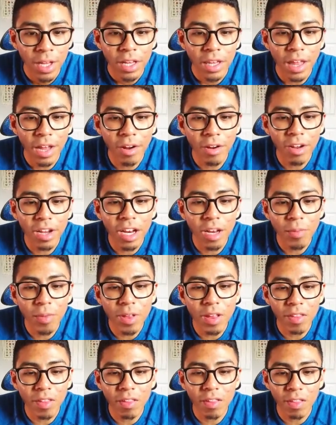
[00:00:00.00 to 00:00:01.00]
They are going to
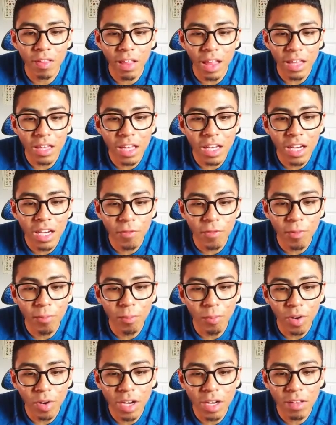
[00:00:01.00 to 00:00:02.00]
be a slightly
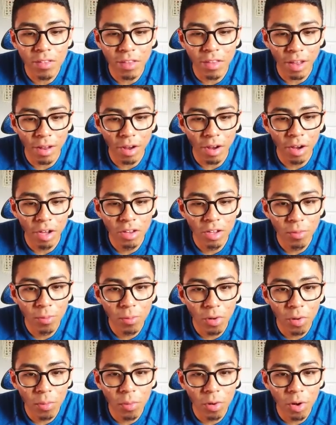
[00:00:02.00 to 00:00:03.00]
different breed to other
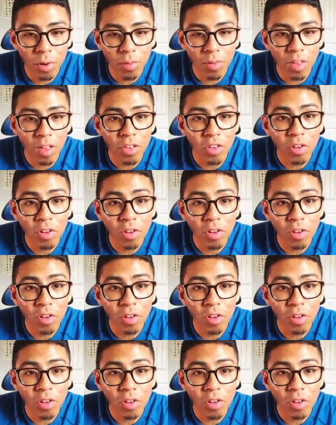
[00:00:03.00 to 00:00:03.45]
Bulborbs.